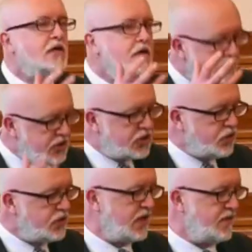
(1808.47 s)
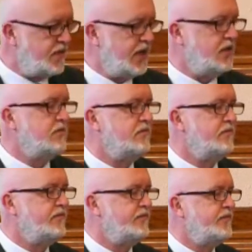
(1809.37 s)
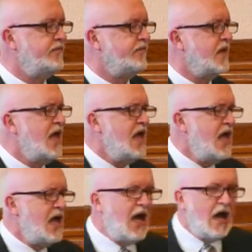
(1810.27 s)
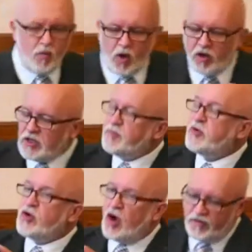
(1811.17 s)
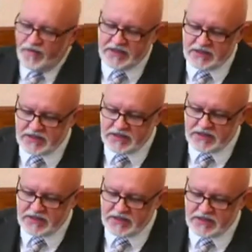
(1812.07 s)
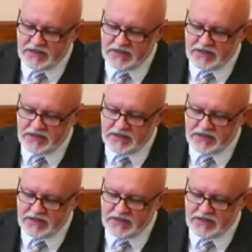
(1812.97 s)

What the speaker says: to do something. And what the prophet sees,